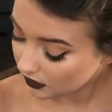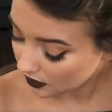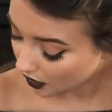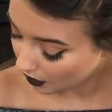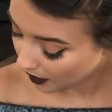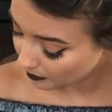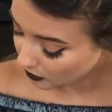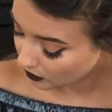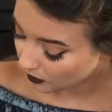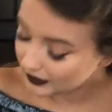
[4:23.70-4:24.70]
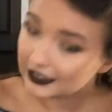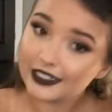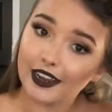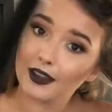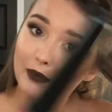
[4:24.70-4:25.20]
So I'm just going to
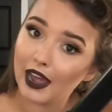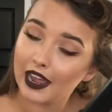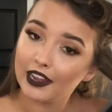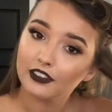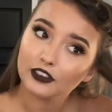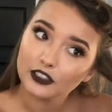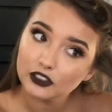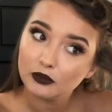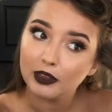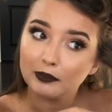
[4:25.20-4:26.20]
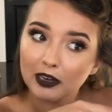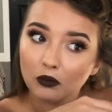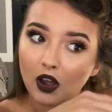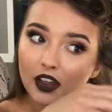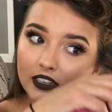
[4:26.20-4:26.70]
take my thirty-two millimeter
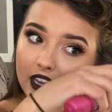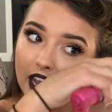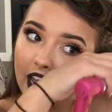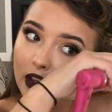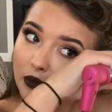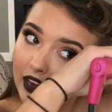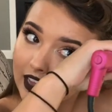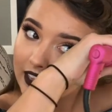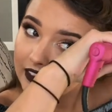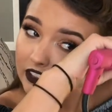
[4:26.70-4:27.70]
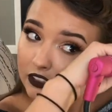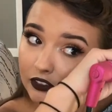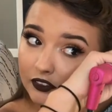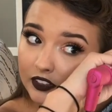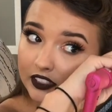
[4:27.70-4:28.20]
wand, and what I like to do
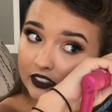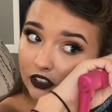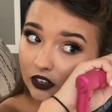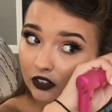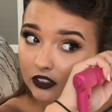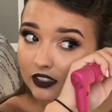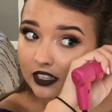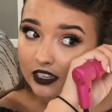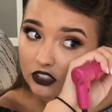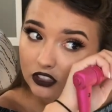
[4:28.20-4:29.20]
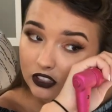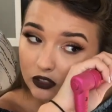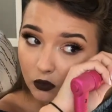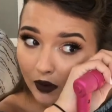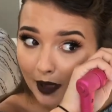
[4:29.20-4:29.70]
for these curls is just
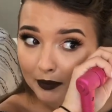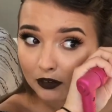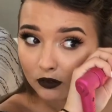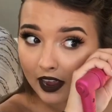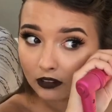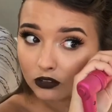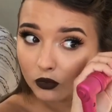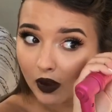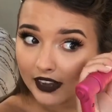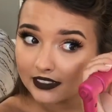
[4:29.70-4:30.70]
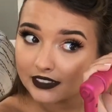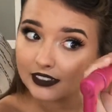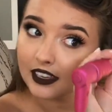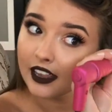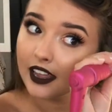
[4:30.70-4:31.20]
wrap it around twice
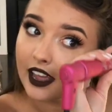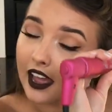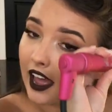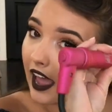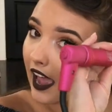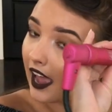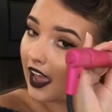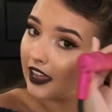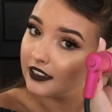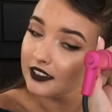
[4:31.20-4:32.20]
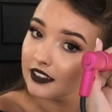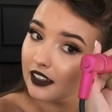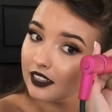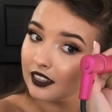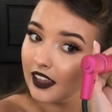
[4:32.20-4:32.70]
and
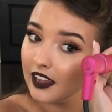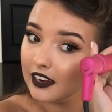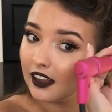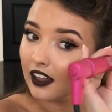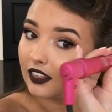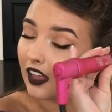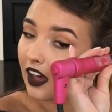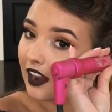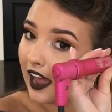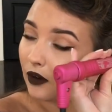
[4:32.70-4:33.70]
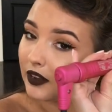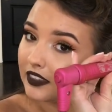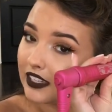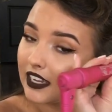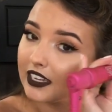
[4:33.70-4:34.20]
let a lot out at
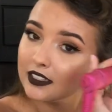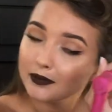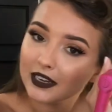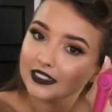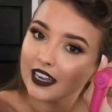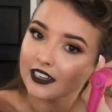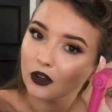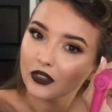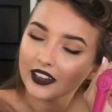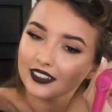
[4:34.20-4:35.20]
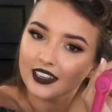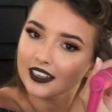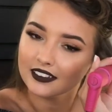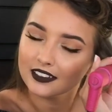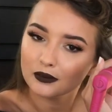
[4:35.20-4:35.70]
the end, because I don't like the
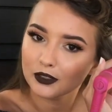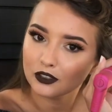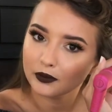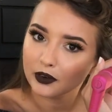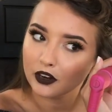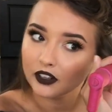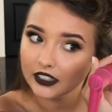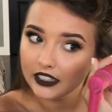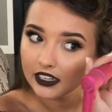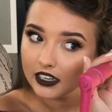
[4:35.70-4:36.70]
ends to be super curly.